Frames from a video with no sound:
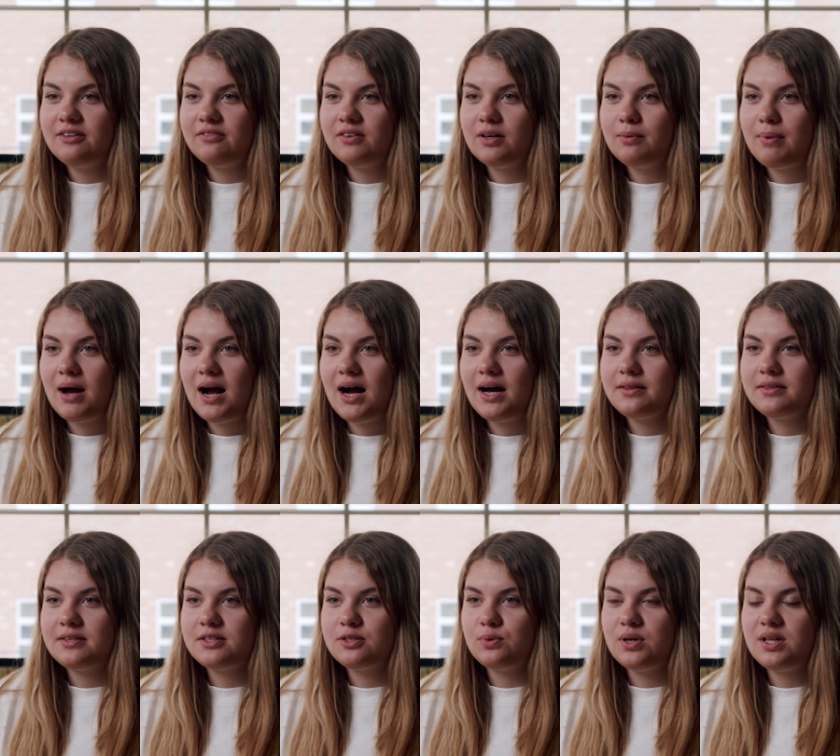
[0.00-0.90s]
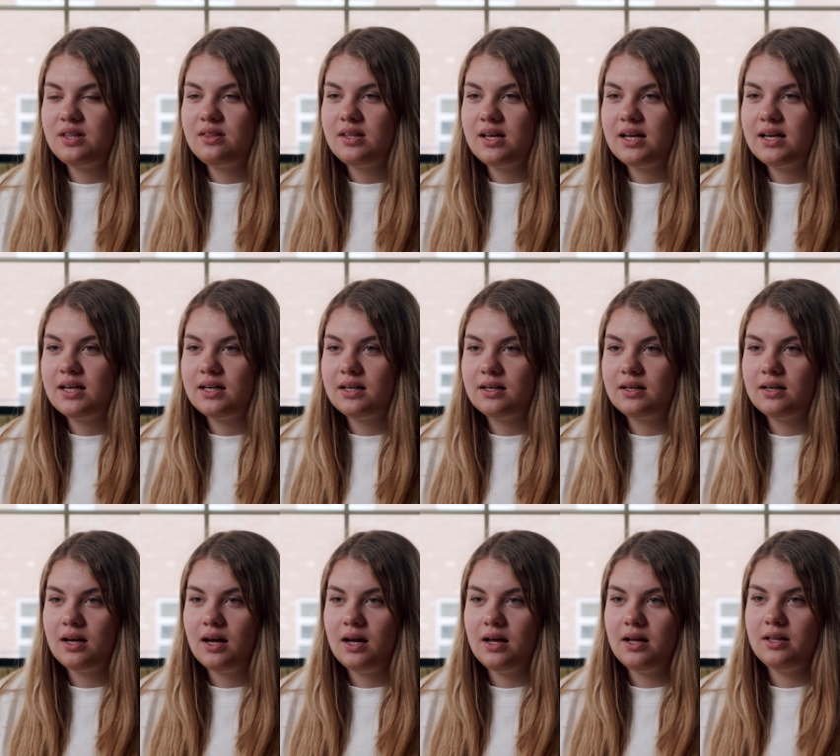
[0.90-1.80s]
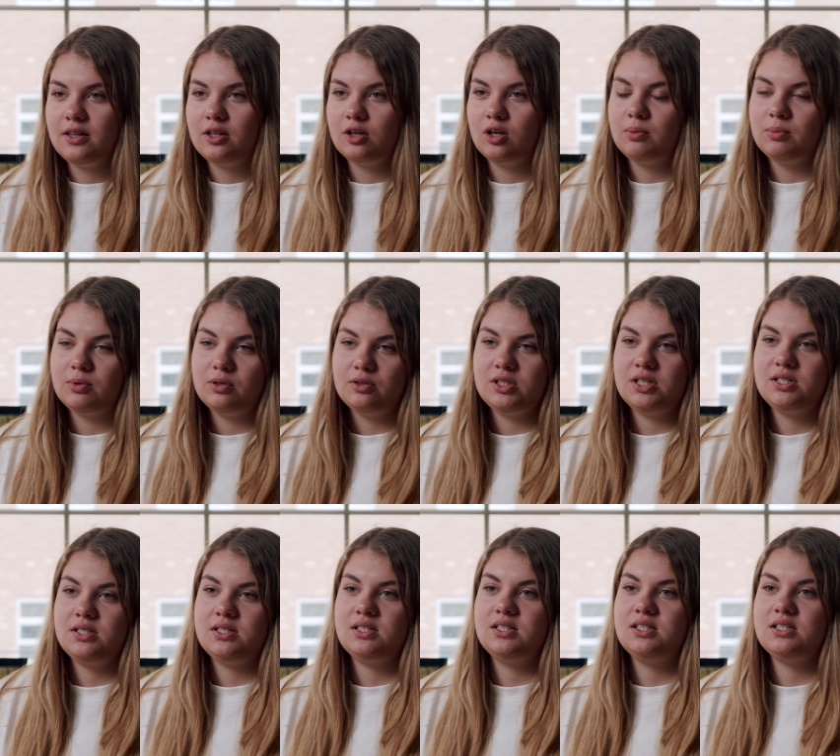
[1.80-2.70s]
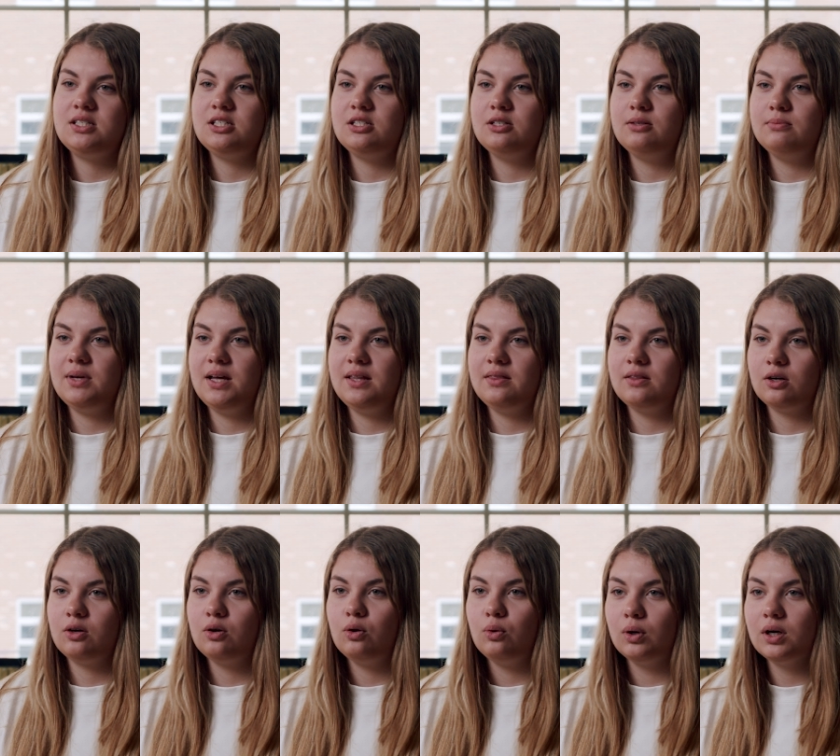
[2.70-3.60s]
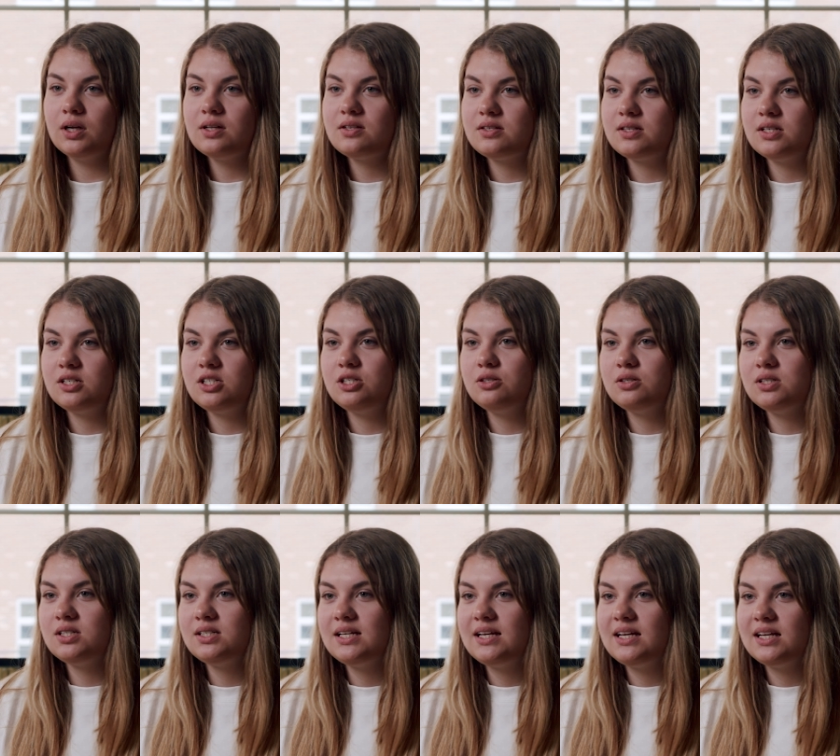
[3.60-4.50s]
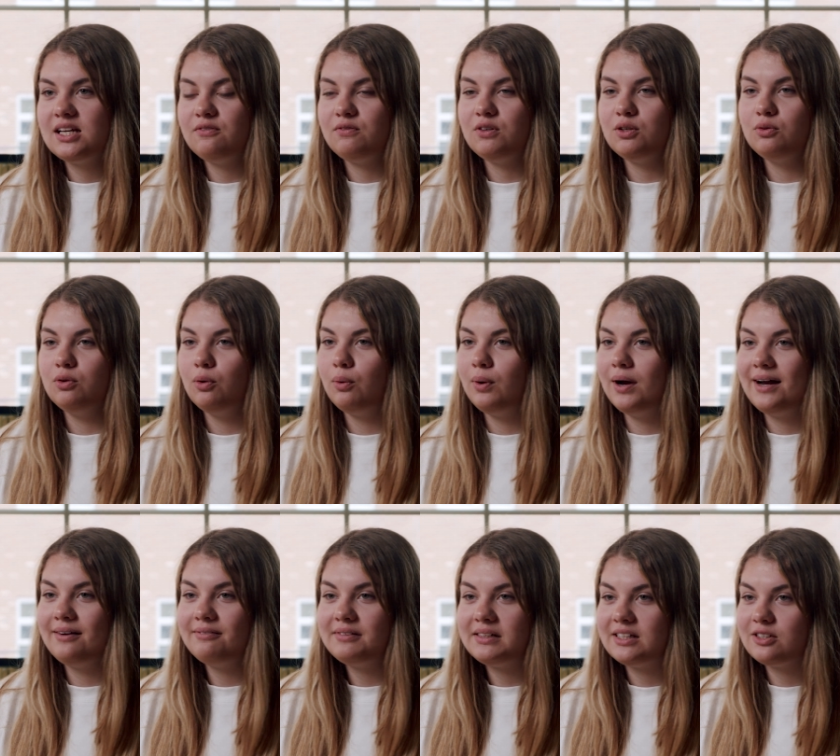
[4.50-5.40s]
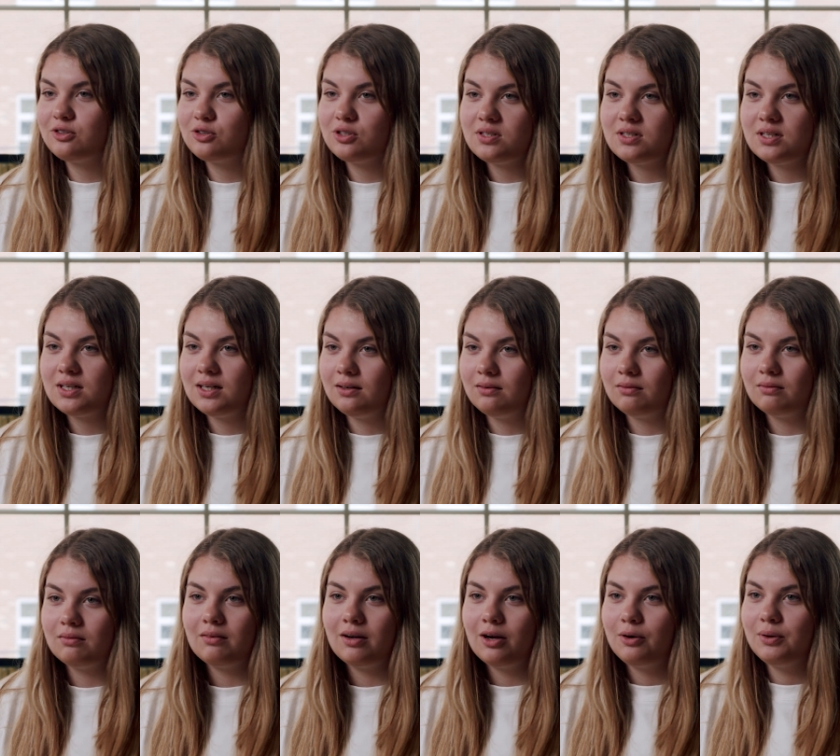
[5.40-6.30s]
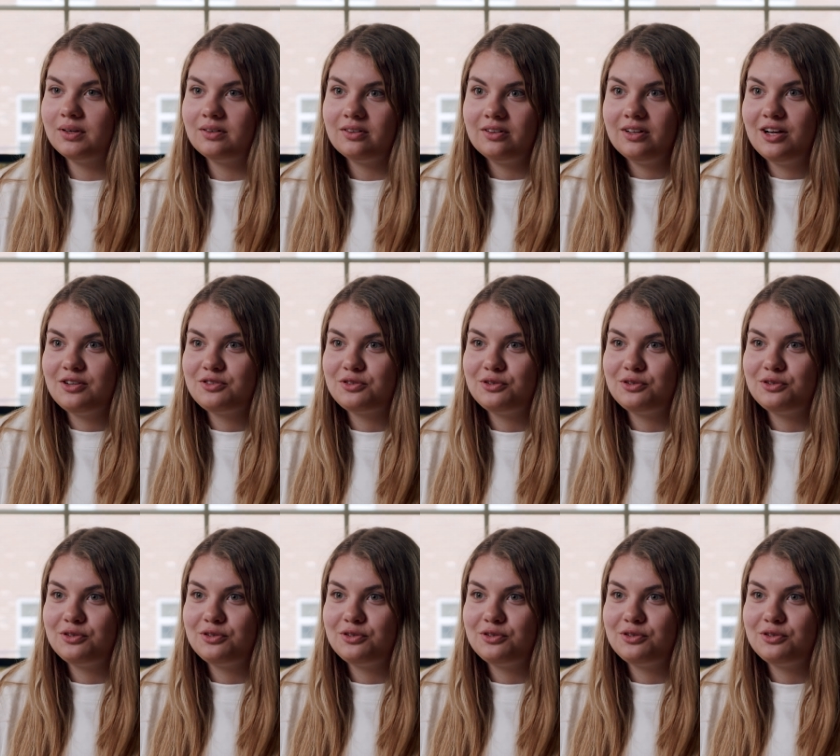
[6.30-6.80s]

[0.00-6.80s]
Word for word: different paths within uh, the criminal justice system and the courts that you can take if you don't have any interest in going to law